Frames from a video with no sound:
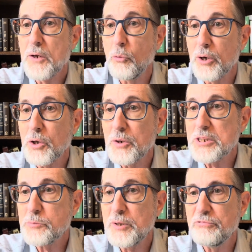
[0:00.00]
We're going
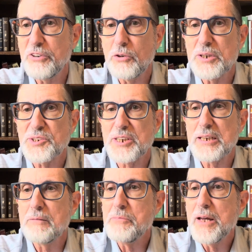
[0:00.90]
to be
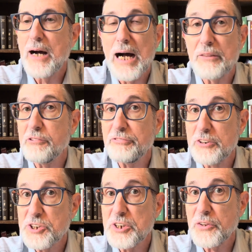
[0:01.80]
focusing on the
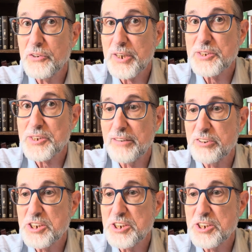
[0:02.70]
first 37